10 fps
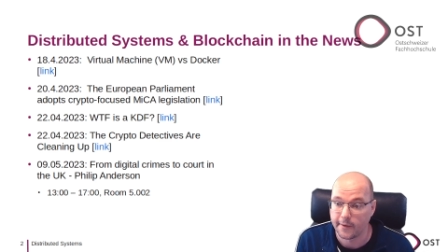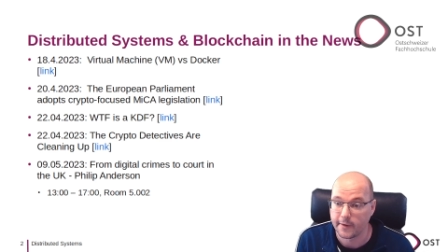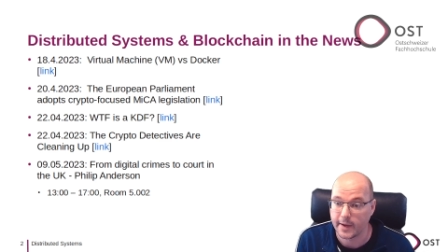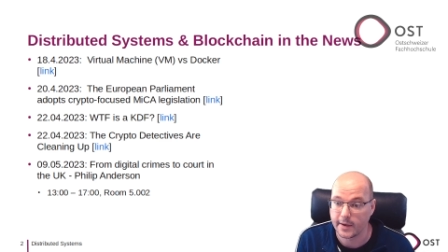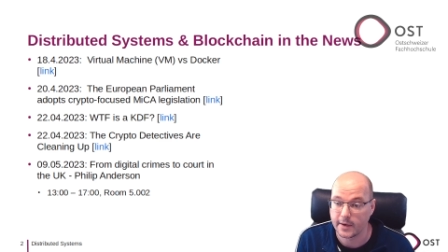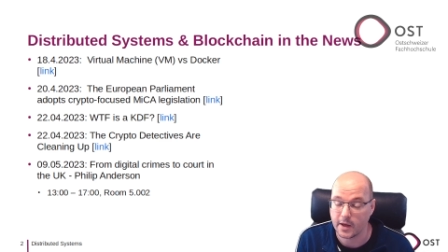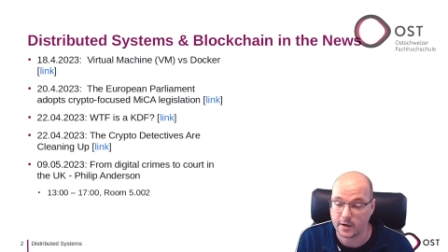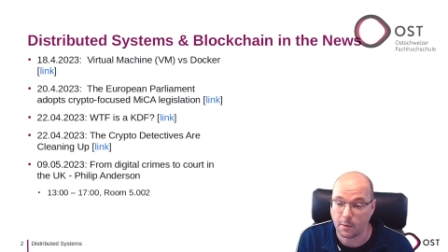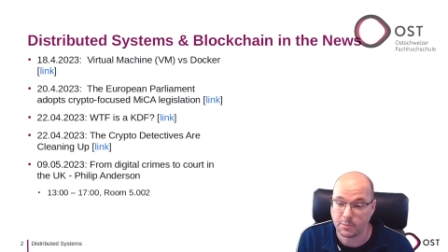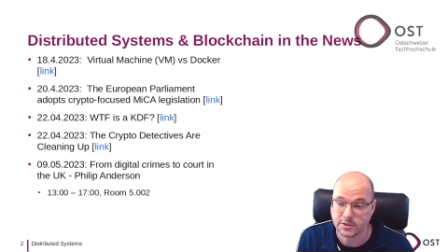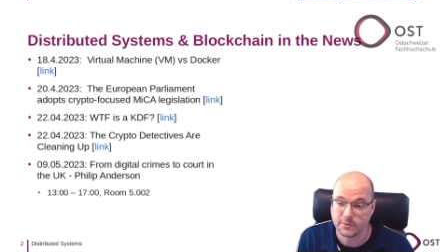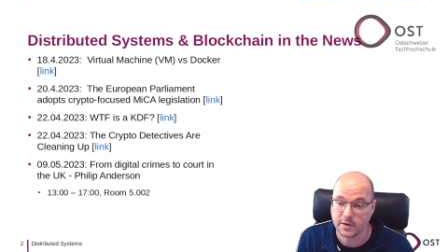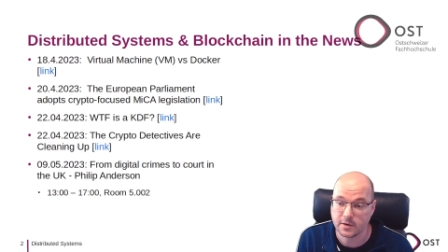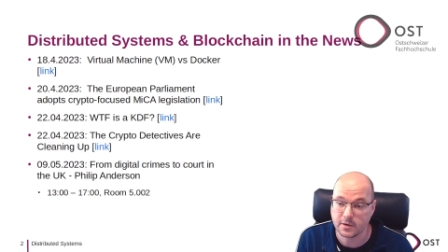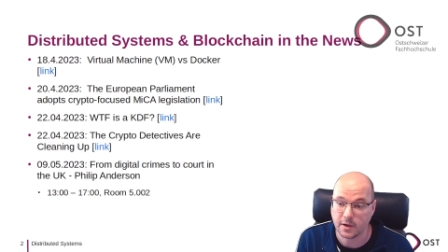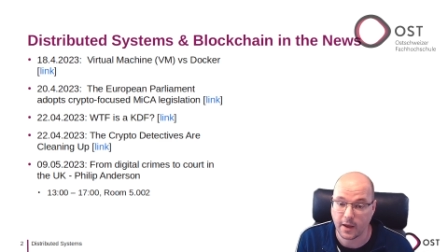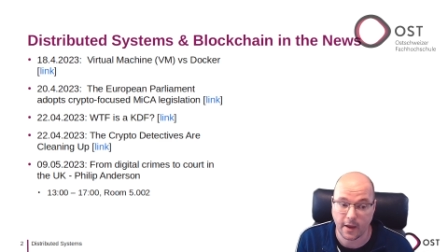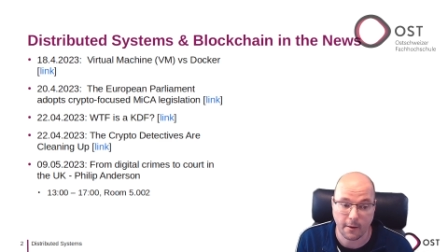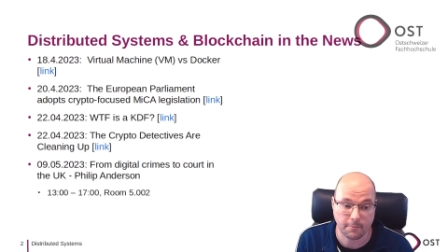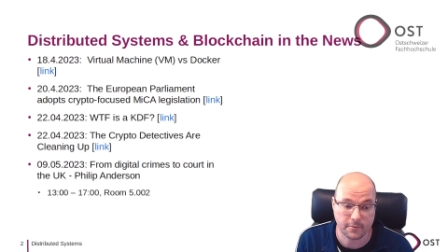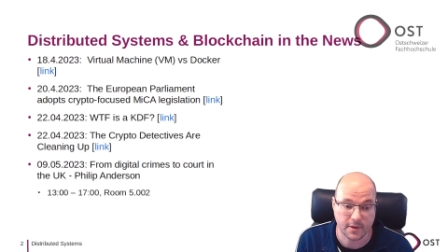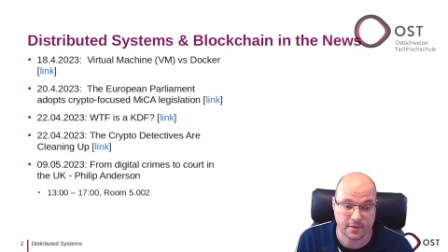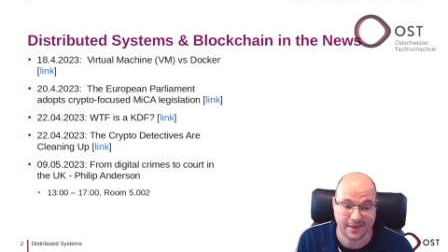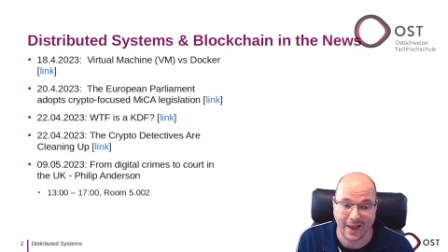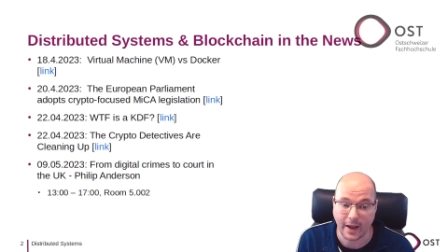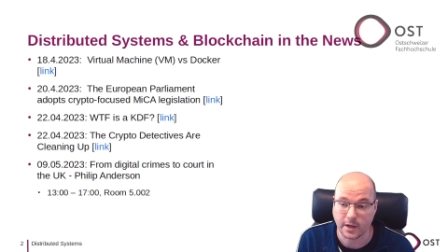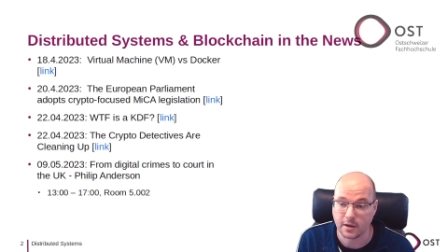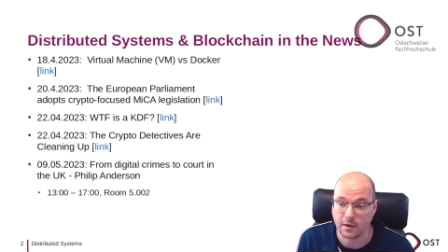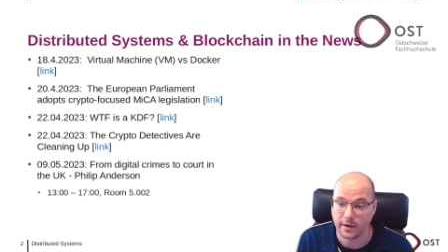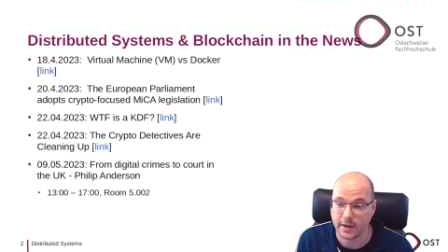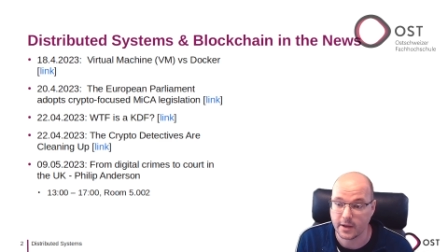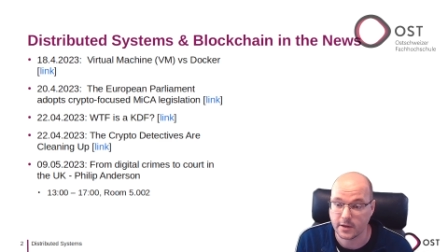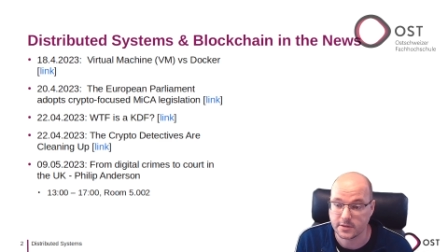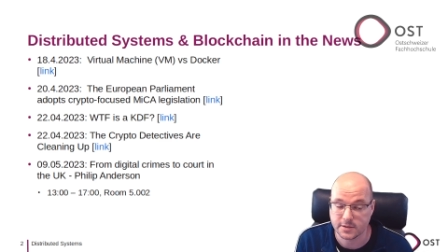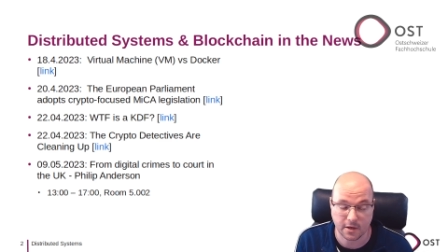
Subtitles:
in Rapperswil. The title is